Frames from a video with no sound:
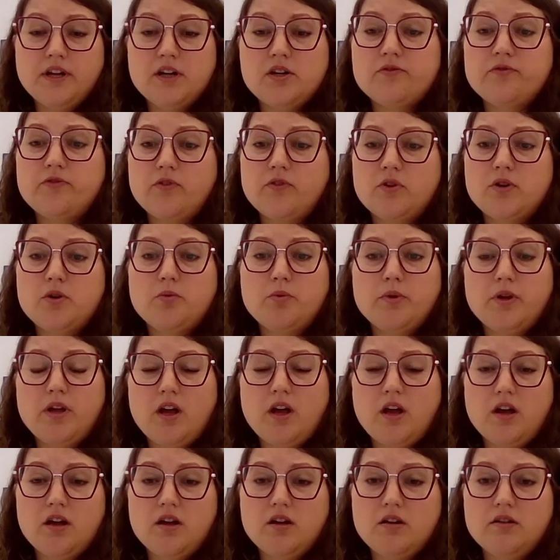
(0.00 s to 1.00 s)
Therefore,
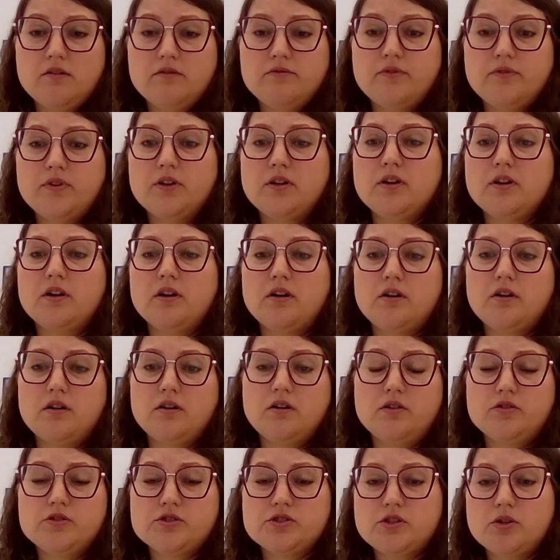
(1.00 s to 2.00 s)
we have
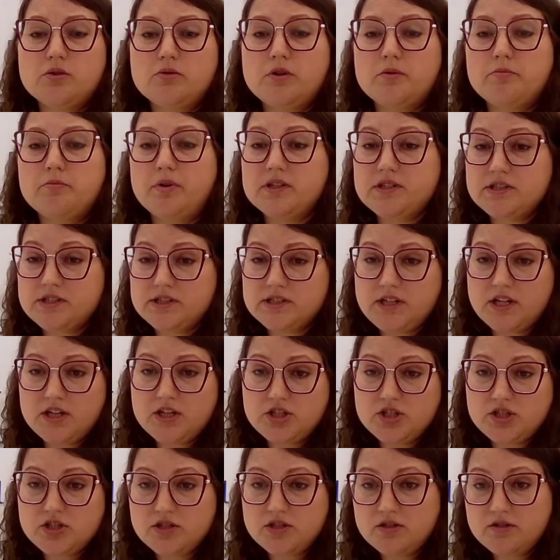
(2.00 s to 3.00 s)
also a bus
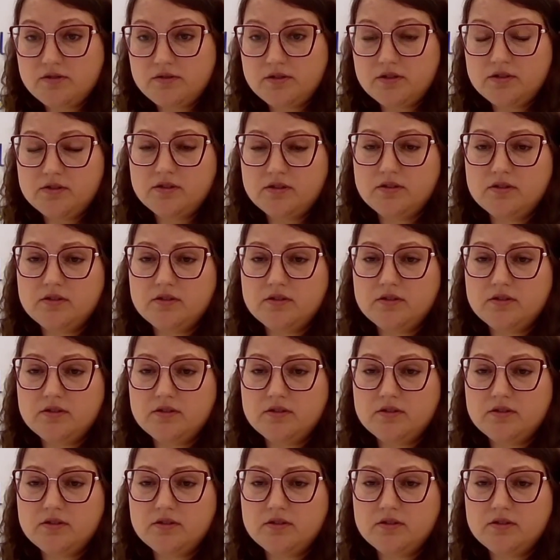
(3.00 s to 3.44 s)
station,